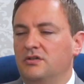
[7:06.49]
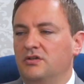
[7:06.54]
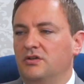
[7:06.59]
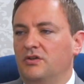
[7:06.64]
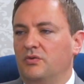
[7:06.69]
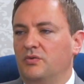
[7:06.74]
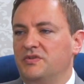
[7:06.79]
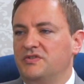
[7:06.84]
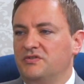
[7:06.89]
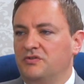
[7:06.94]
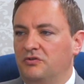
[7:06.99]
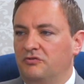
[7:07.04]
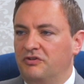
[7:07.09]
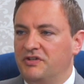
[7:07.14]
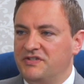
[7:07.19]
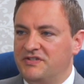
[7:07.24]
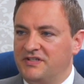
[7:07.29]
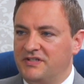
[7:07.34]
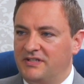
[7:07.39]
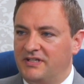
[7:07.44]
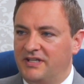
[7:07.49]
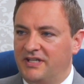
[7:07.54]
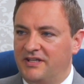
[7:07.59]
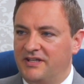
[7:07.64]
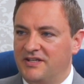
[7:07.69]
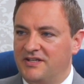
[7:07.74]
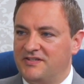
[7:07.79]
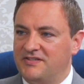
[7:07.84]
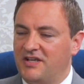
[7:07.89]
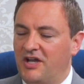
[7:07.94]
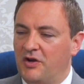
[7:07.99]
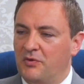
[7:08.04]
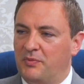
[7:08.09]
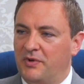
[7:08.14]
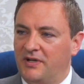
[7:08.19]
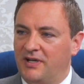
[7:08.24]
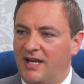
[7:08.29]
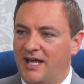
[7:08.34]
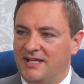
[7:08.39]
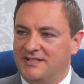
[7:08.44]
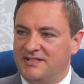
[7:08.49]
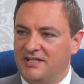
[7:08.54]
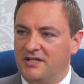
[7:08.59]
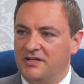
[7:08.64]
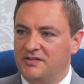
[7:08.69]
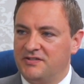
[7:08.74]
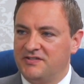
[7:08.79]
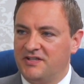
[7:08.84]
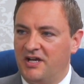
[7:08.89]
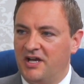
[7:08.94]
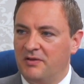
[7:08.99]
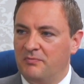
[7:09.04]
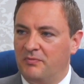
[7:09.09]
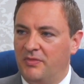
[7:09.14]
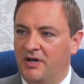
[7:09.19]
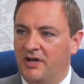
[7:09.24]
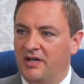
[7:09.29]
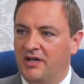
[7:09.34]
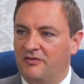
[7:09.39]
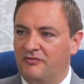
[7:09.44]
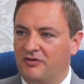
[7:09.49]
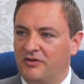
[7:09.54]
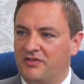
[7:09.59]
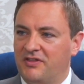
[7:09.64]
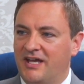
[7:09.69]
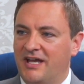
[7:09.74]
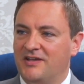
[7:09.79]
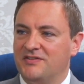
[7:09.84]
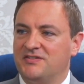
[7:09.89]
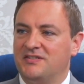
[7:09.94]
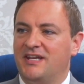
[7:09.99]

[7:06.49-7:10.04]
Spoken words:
We saw recently this open letter signed by over 1,000